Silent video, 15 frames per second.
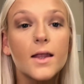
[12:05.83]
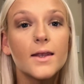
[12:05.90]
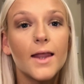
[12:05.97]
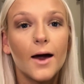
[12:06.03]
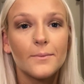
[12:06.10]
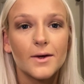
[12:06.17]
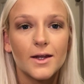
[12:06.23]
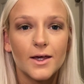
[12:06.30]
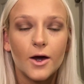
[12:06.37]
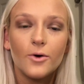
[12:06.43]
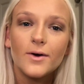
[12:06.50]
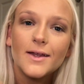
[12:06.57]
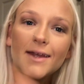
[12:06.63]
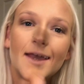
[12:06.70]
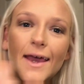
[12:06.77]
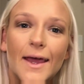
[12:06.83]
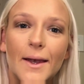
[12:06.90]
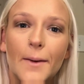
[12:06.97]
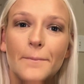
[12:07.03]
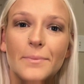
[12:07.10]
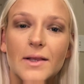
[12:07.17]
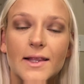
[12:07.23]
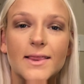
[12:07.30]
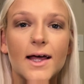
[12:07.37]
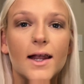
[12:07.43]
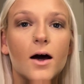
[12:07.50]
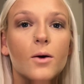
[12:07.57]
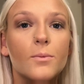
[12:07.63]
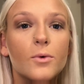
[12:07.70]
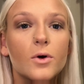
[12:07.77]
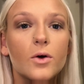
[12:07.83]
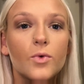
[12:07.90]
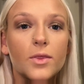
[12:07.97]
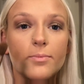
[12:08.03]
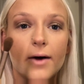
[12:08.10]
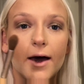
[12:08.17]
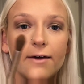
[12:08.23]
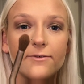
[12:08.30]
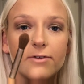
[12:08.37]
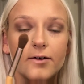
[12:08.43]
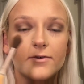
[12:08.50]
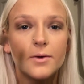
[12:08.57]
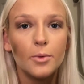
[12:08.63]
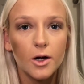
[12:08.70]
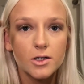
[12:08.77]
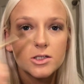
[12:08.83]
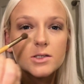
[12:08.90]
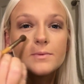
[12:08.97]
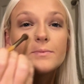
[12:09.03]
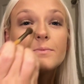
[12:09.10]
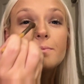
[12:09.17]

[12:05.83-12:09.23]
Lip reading: Now I'm gonna go in and blend that out more with my fluffy brush.